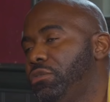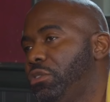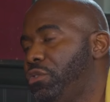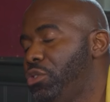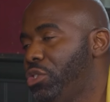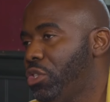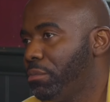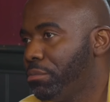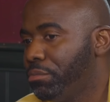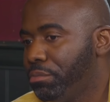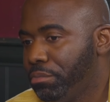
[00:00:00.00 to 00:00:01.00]
if you stop
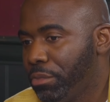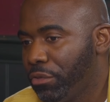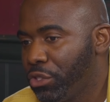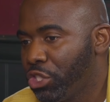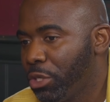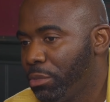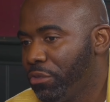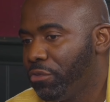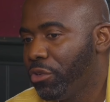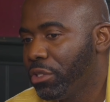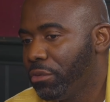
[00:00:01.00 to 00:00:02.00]
if you stop the
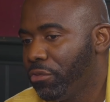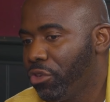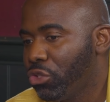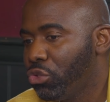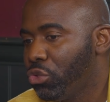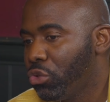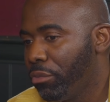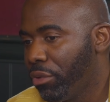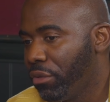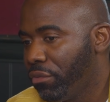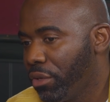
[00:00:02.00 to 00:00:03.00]
front the front two of
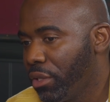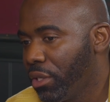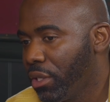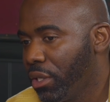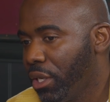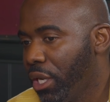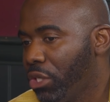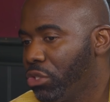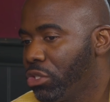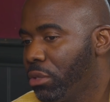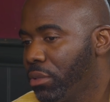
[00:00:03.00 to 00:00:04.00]
Brentford, yeah. and you
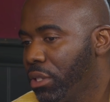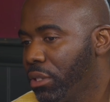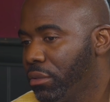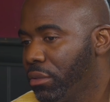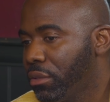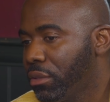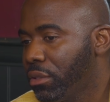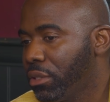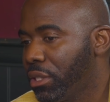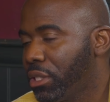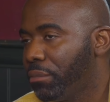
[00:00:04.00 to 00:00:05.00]
stop the
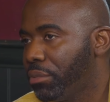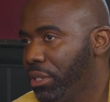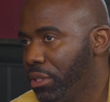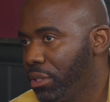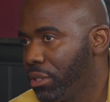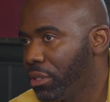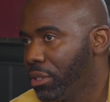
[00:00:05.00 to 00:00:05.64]
the set pieces,